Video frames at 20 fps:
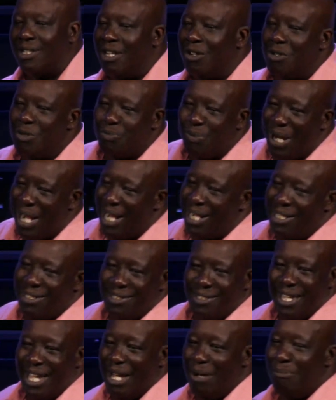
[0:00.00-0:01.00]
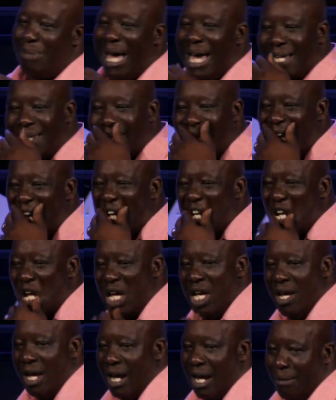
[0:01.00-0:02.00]
was probably the same back then,
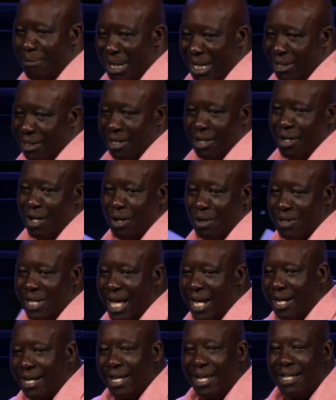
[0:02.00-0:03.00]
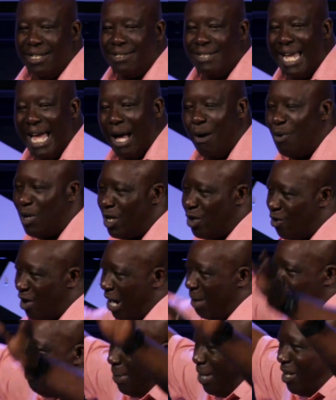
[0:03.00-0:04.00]
I mean, you know, that it is now with
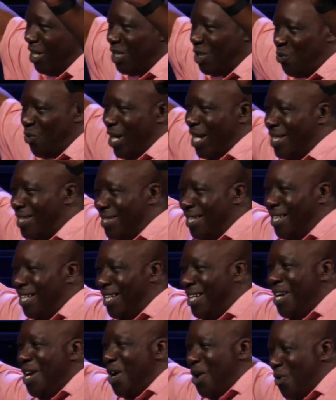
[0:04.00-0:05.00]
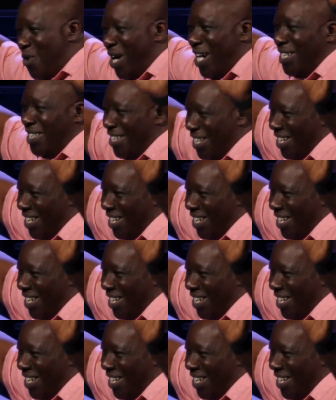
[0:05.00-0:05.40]
grandparents raising the, raising the